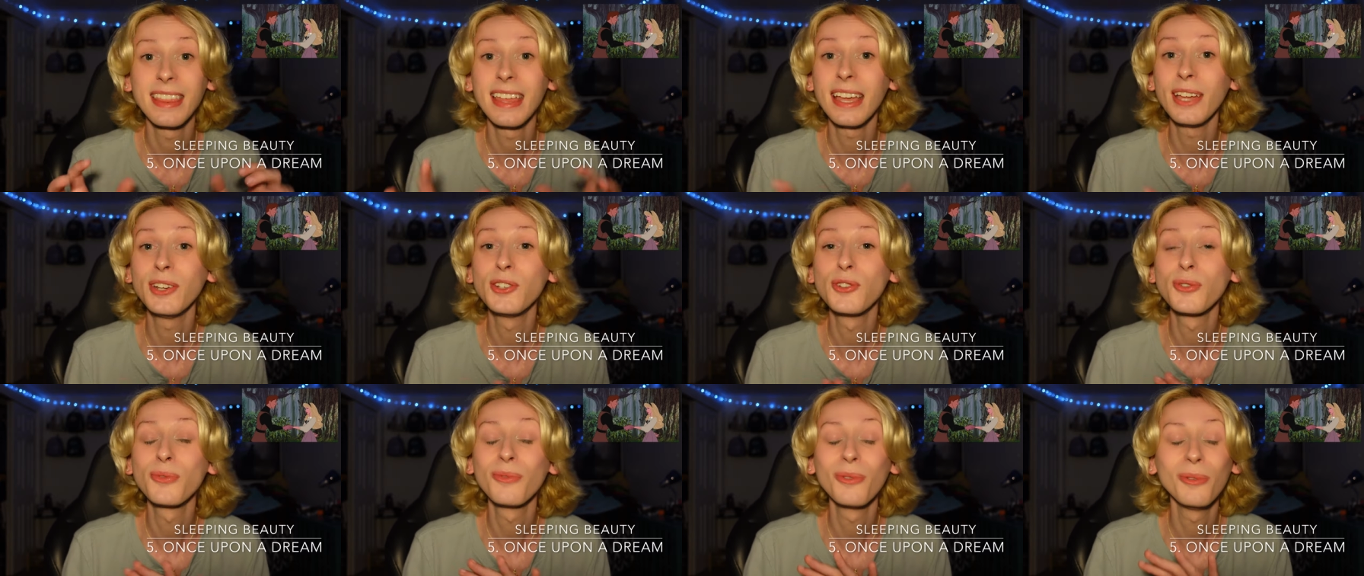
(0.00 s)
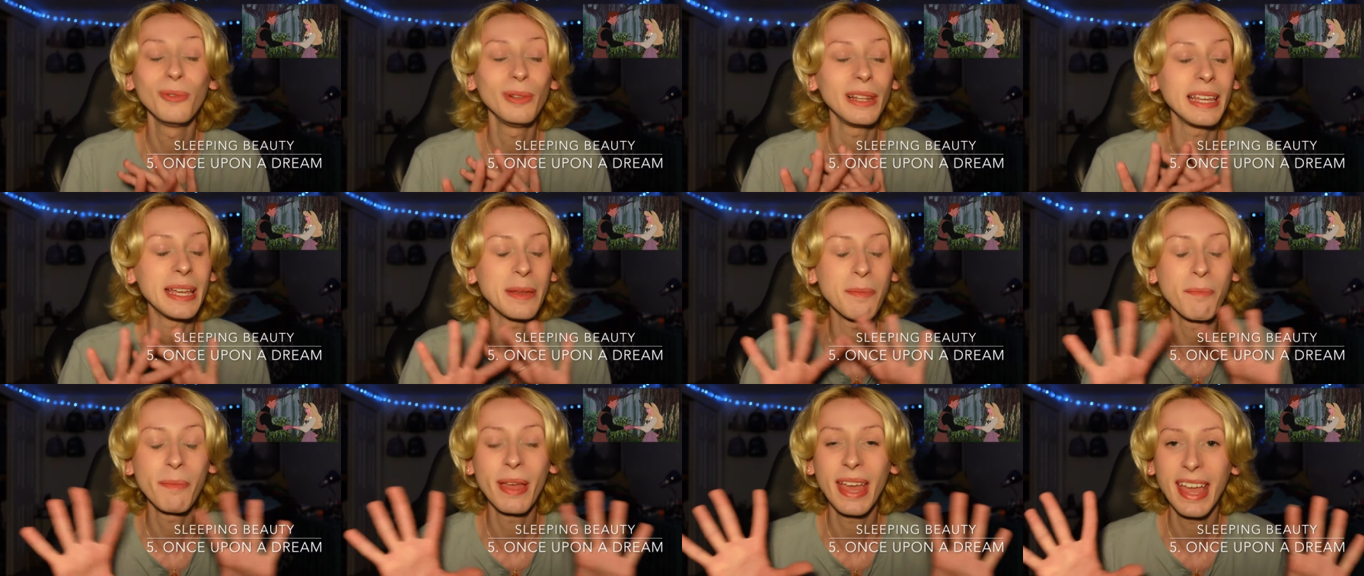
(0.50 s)
they
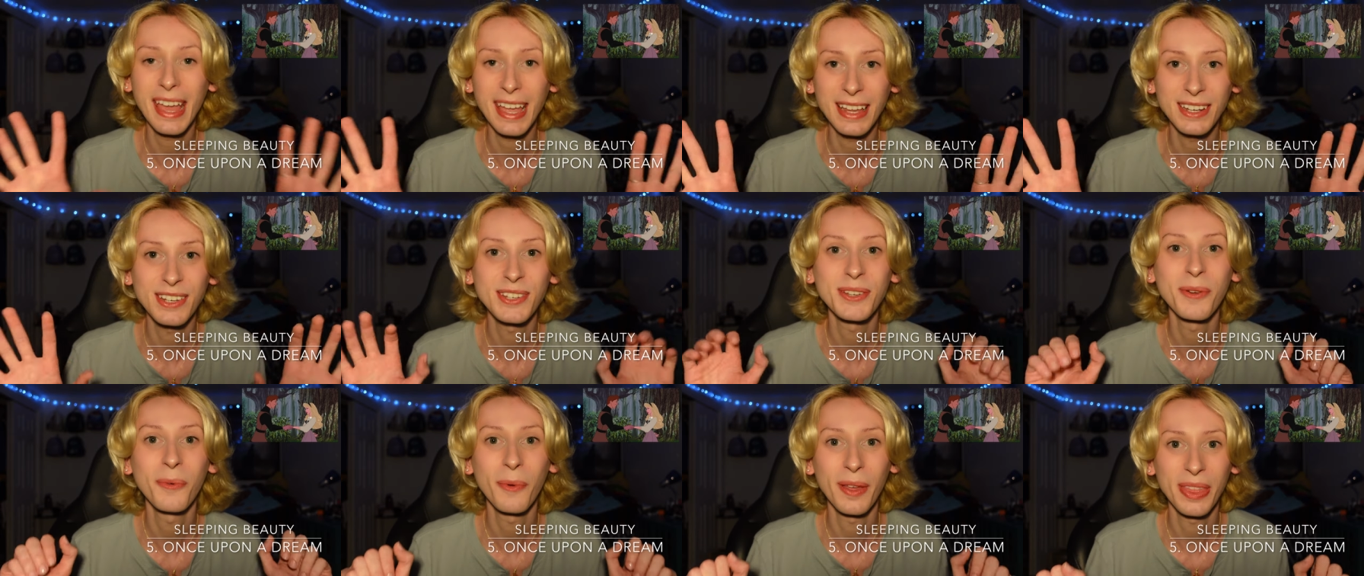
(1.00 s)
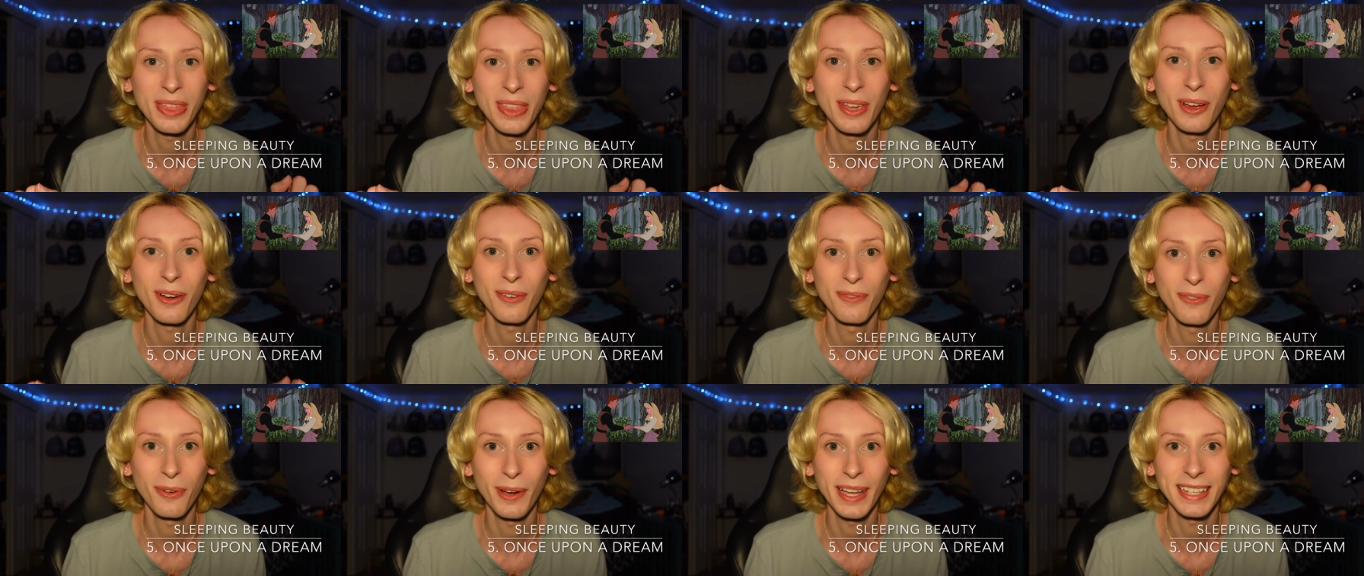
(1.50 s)
truly paint with
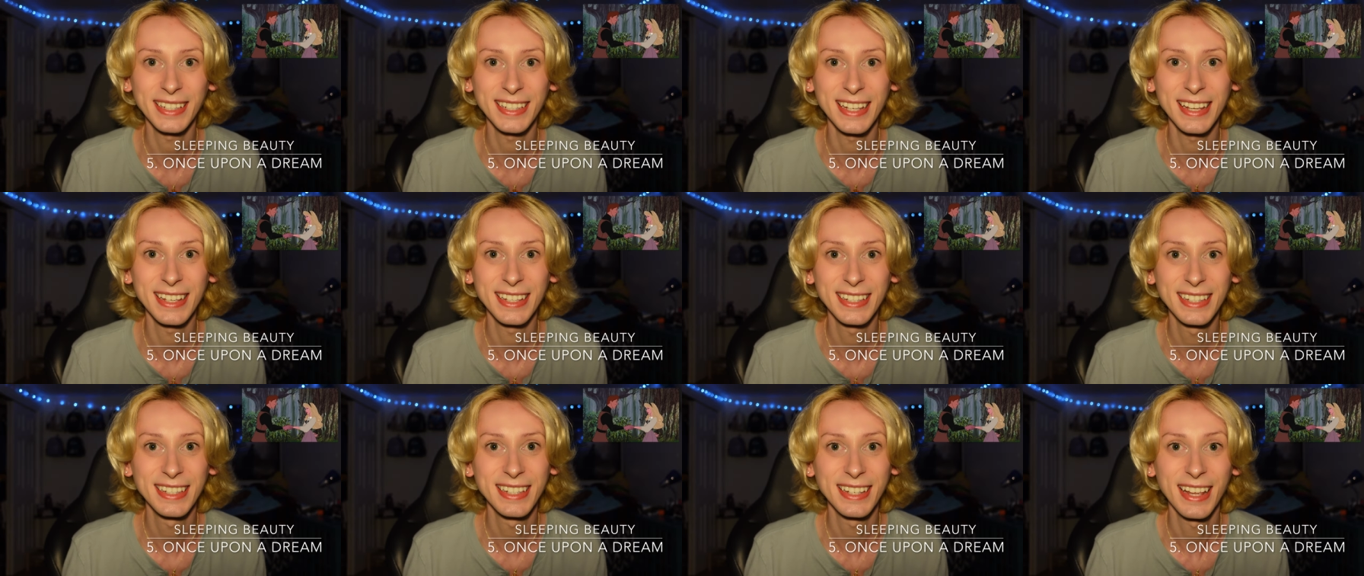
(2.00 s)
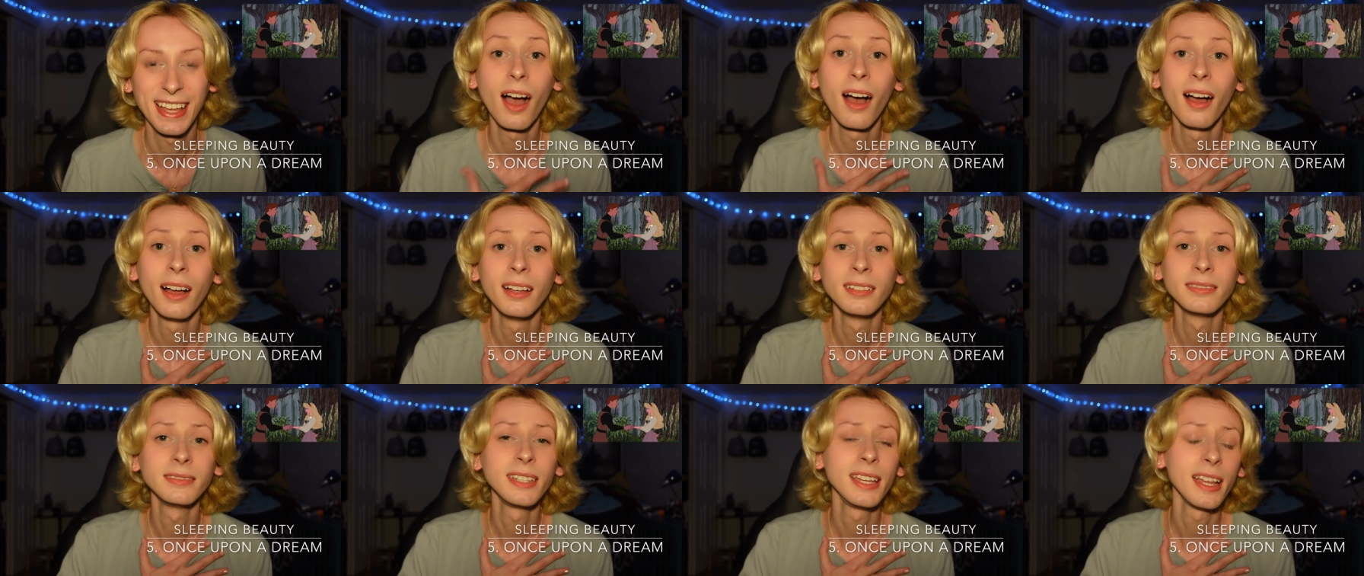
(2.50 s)
their voices. Ugh,
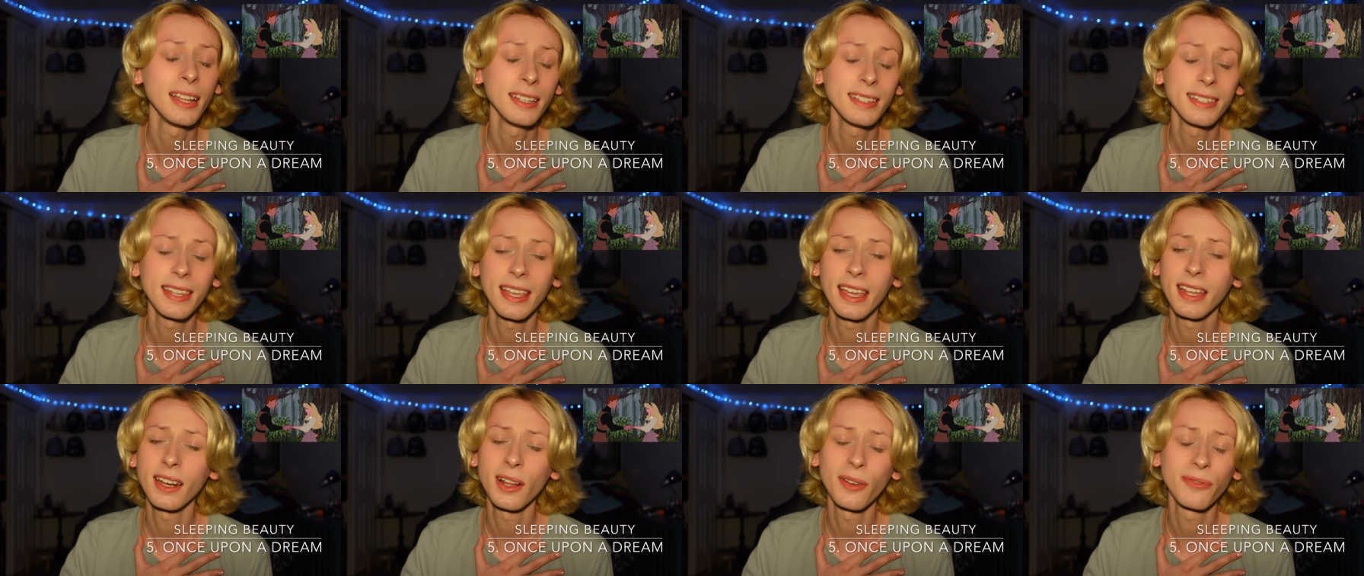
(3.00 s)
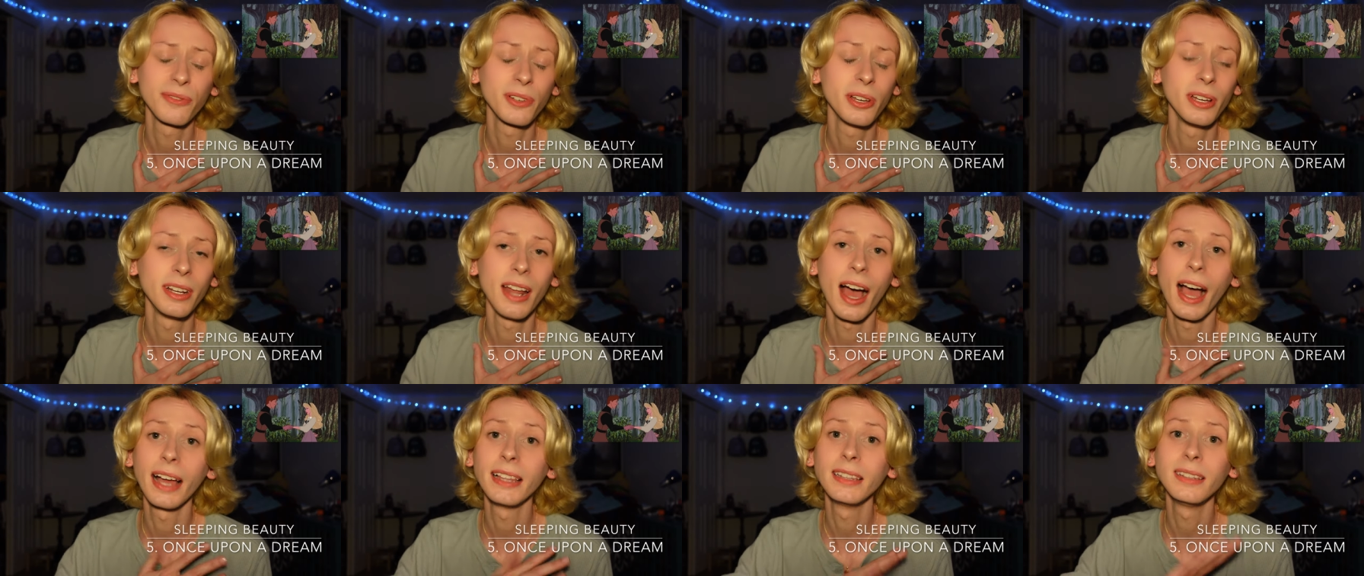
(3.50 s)
can't say enough
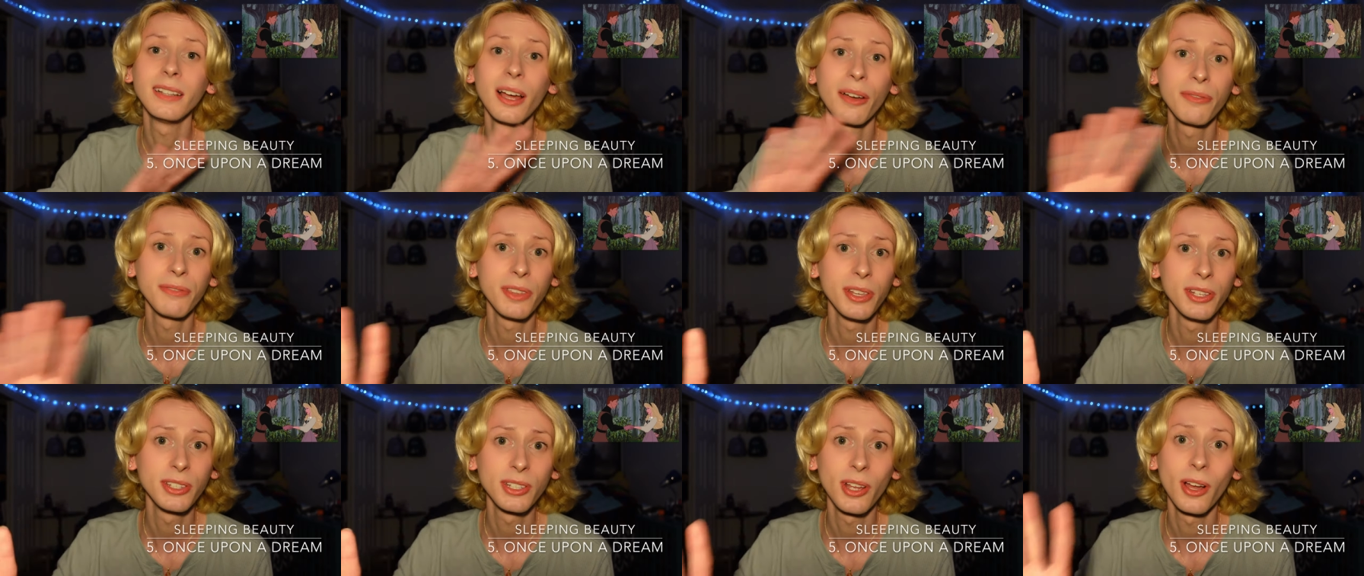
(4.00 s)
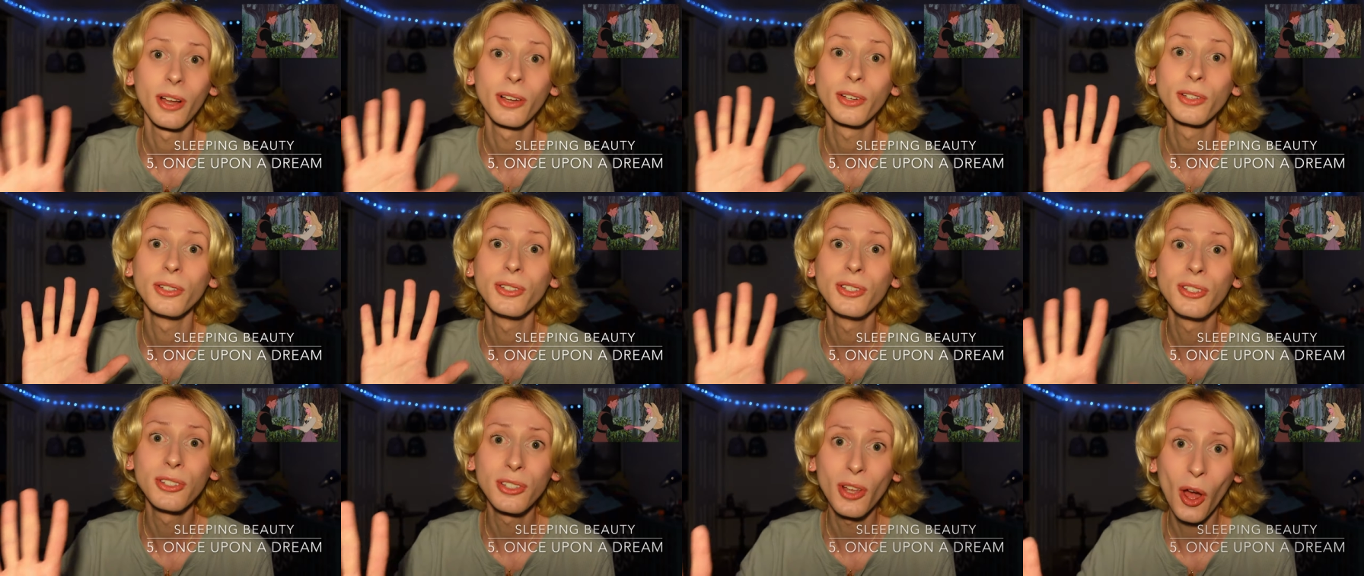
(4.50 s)
good. I love this song
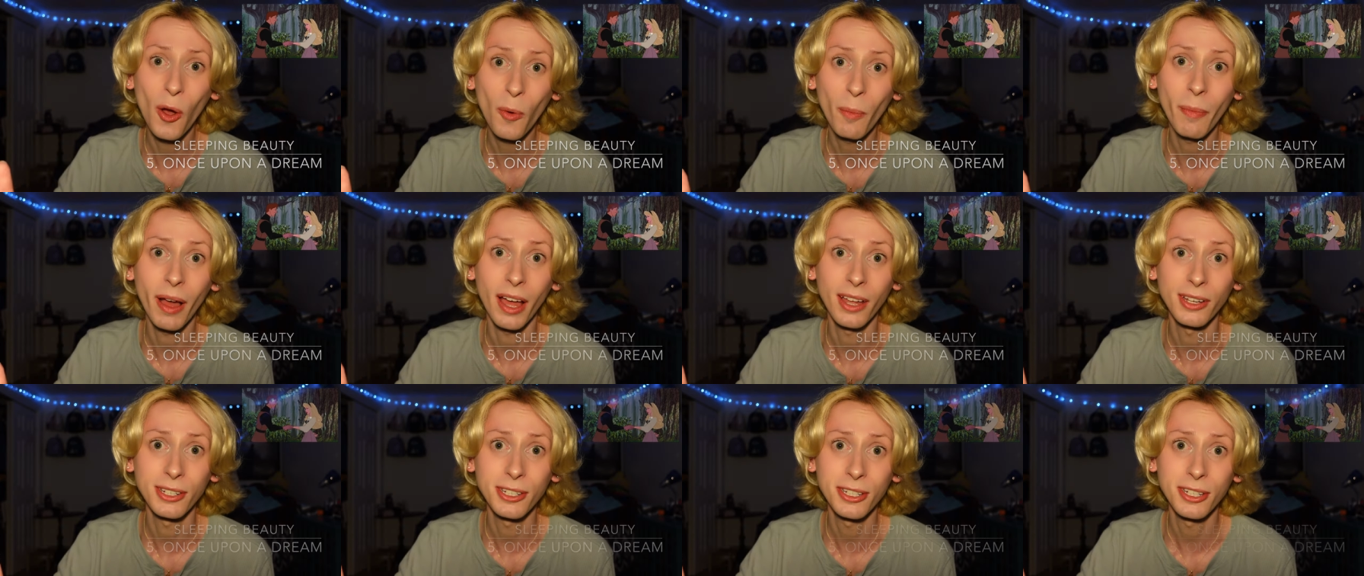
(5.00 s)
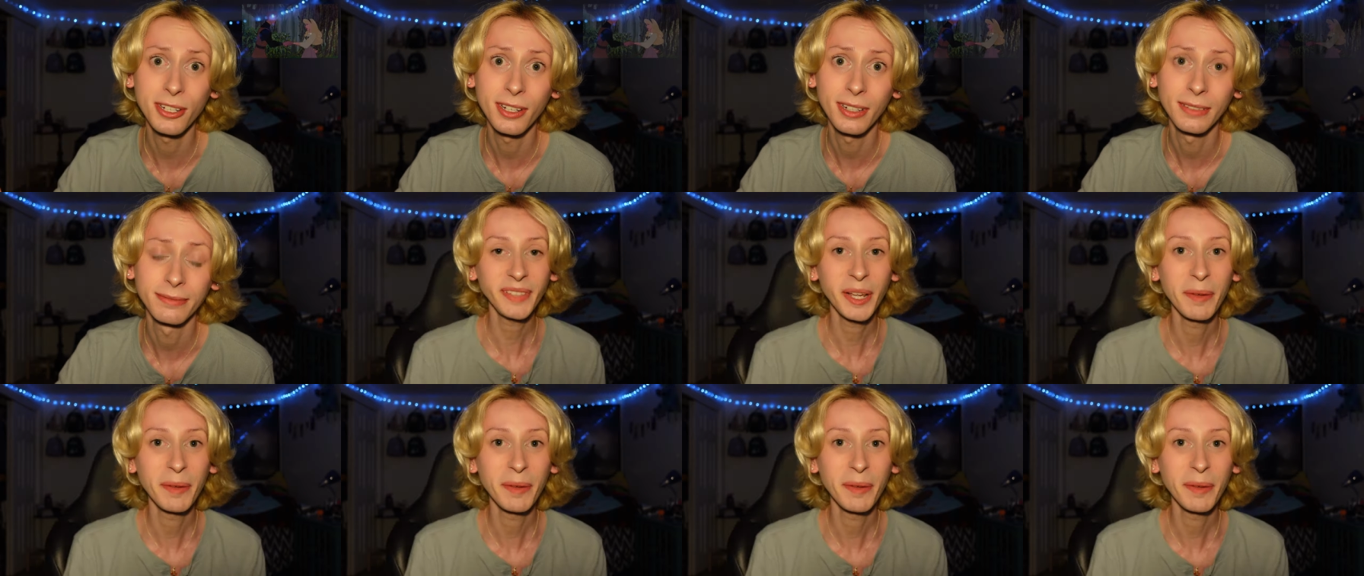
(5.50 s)
so much.